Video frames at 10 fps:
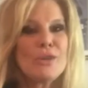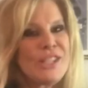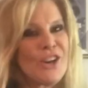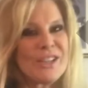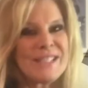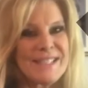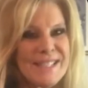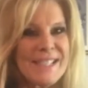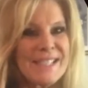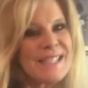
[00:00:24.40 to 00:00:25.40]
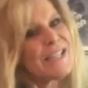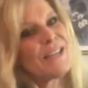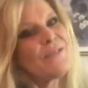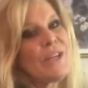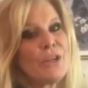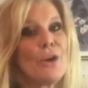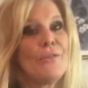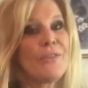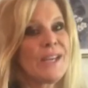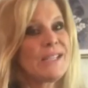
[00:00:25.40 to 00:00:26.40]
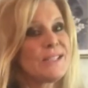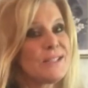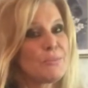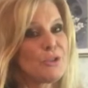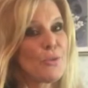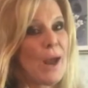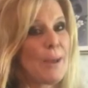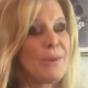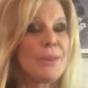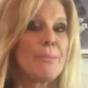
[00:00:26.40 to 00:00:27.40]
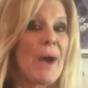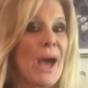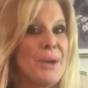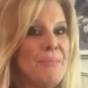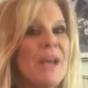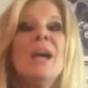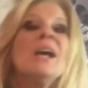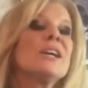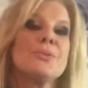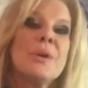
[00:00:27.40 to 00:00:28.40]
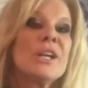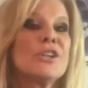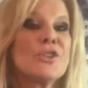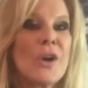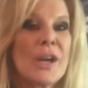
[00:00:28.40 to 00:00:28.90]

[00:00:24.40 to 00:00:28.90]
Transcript: OTRC TV. Don't forget to subscribe at the bottom because we're going to